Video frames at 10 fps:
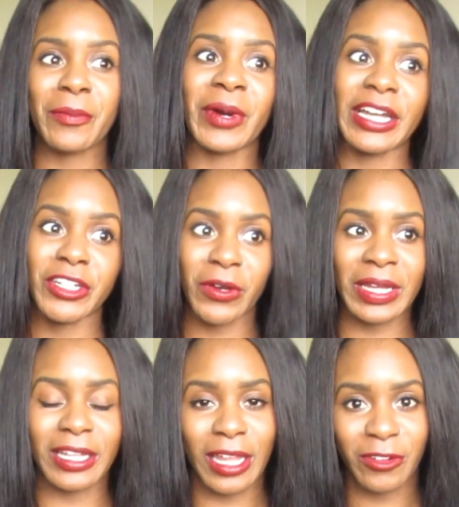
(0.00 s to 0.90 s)
But I know
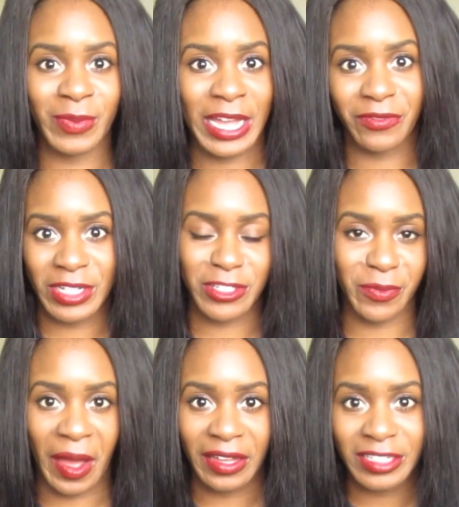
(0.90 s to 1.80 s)
like a lot of black friends of
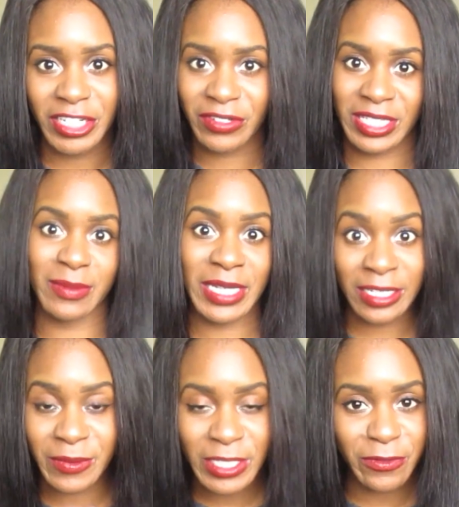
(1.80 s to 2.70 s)
mine share the same
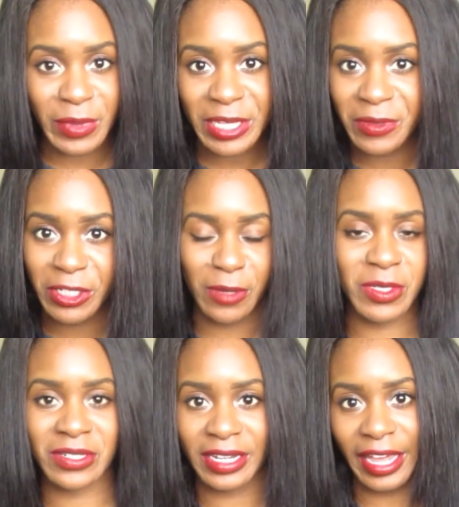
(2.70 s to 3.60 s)
sentiments as me when it
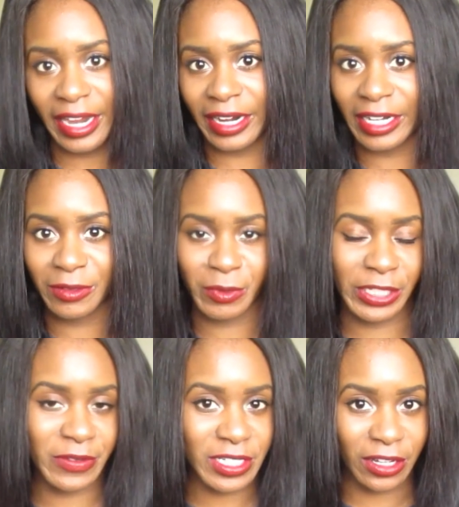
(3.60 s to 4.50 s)
comes to like hair and
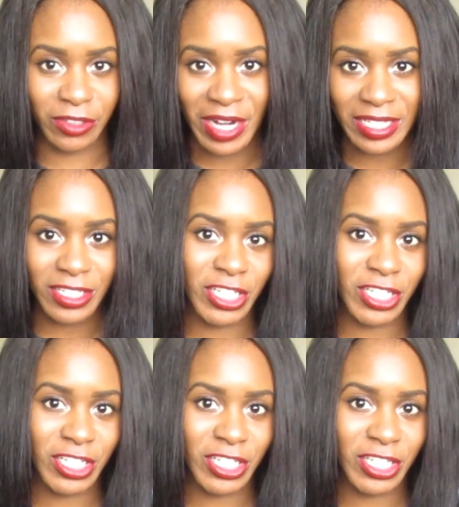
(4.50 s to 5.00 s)
weaves and all the rest.